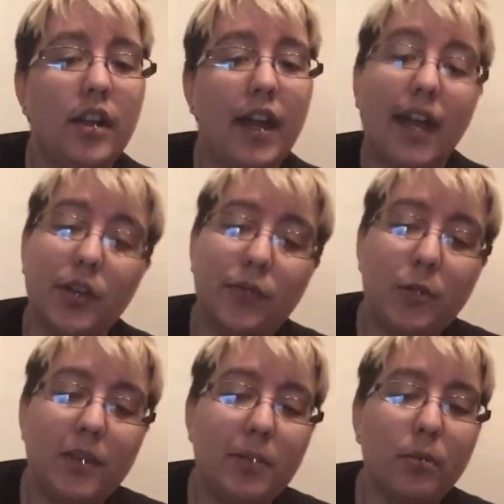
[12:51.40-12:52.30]
I had a
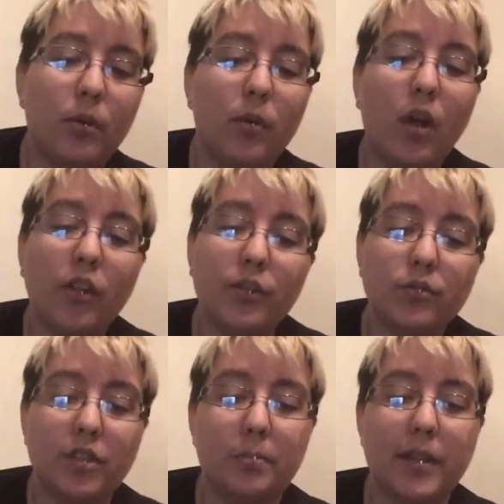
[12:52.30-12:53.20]
few people also
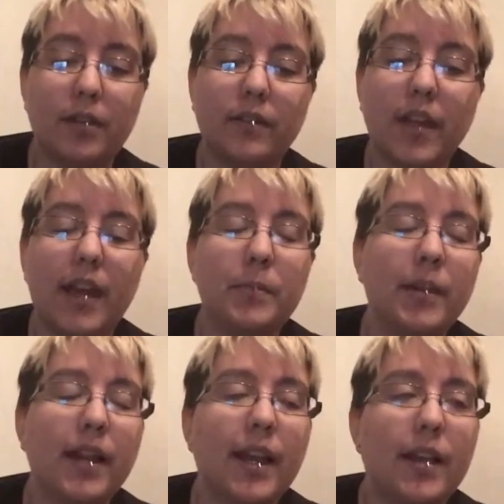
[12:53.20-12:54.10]
jump in on that,
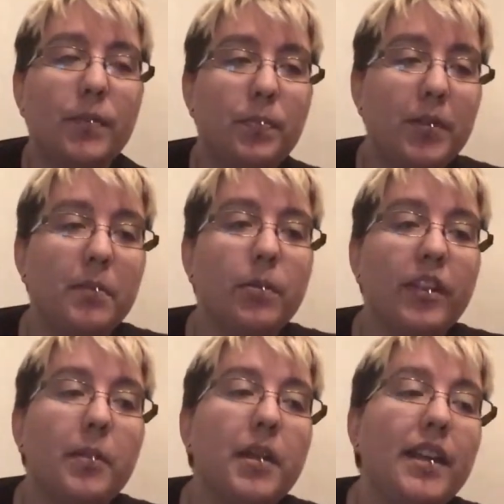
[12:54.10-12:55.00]
but I had people
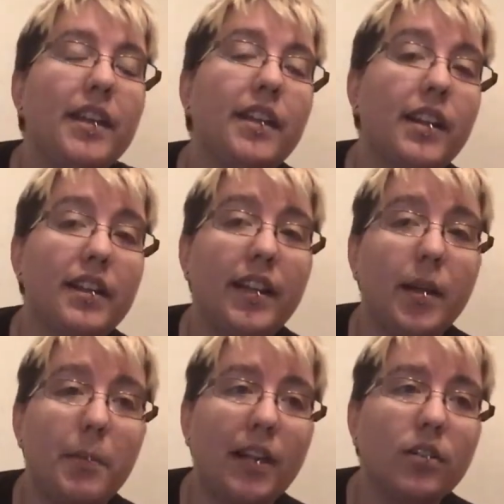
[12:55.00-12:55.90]
tell me I needed to clean
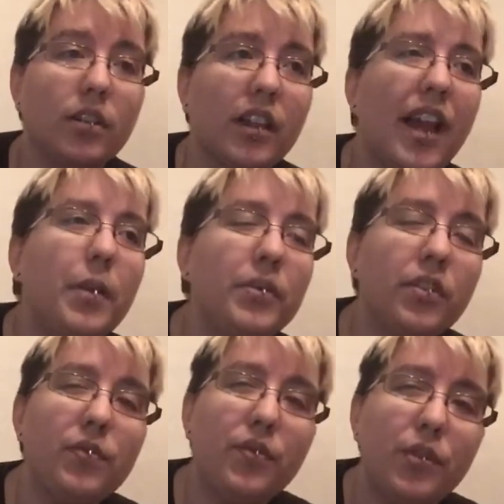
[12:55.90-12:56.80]
up my look. I was
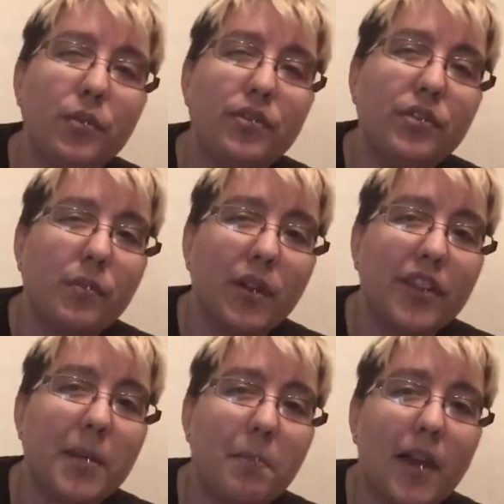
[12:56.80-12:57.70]
confused on what
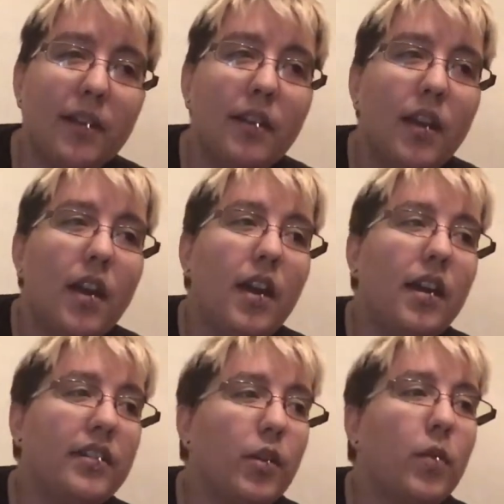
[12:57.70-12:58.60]
they meant
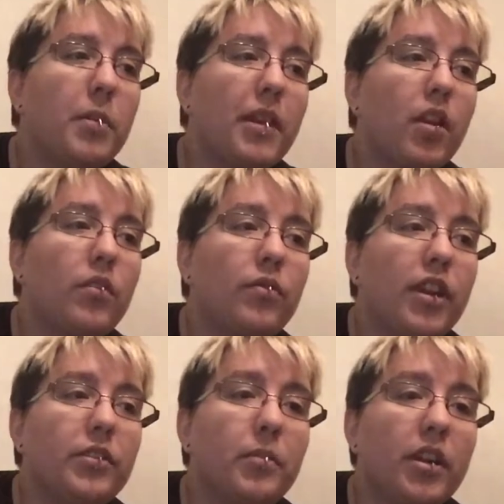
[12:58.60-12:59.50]
until one of my other
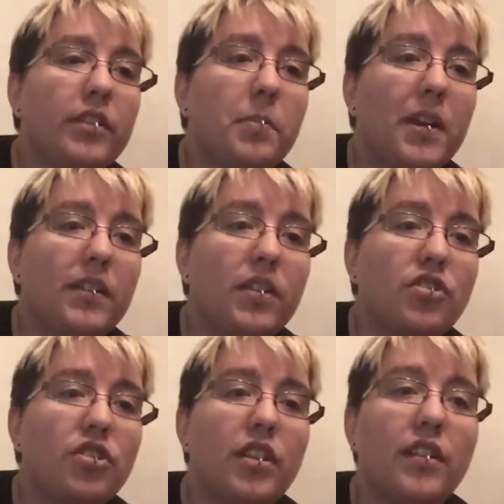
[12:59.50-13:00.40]
friends brought it to my
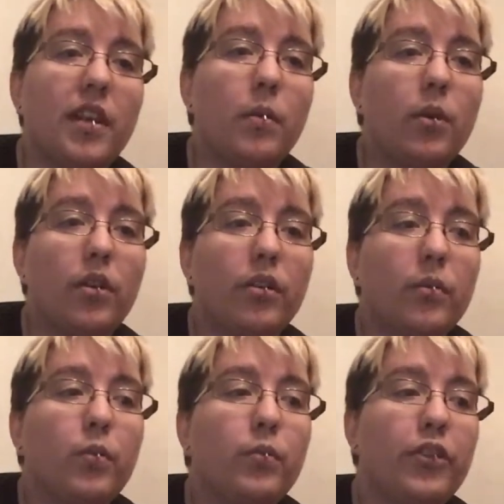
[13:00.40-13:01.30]
attention that they were
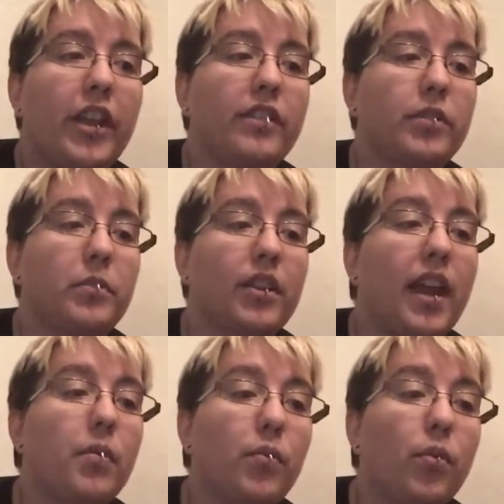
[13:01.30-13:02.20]
saying some really
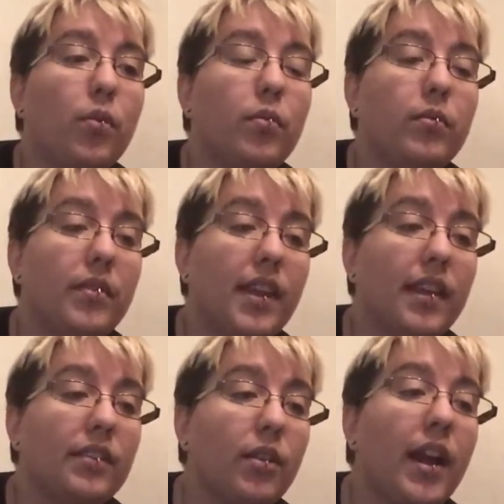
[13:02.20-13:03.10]
hateful
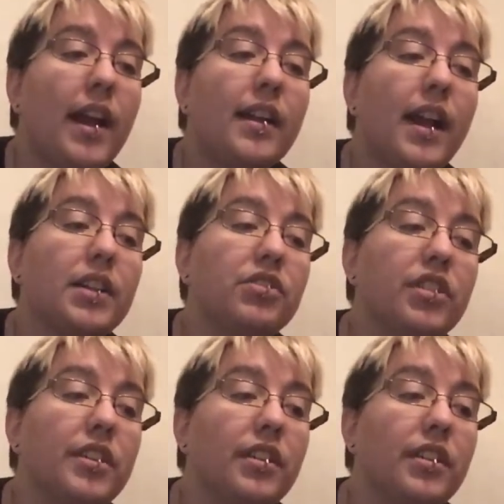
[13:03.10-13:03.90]
things. So I had to actually